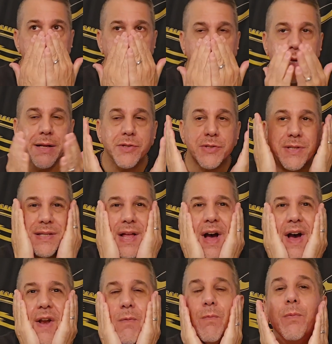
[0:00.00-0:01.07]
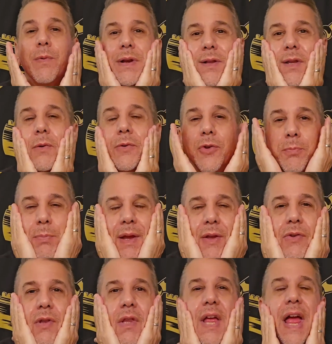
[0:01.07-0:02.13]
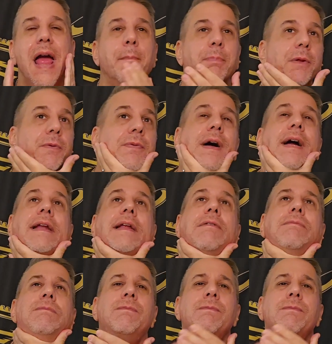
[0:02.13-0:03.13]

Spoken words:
But it has not. It really just basically amplified it.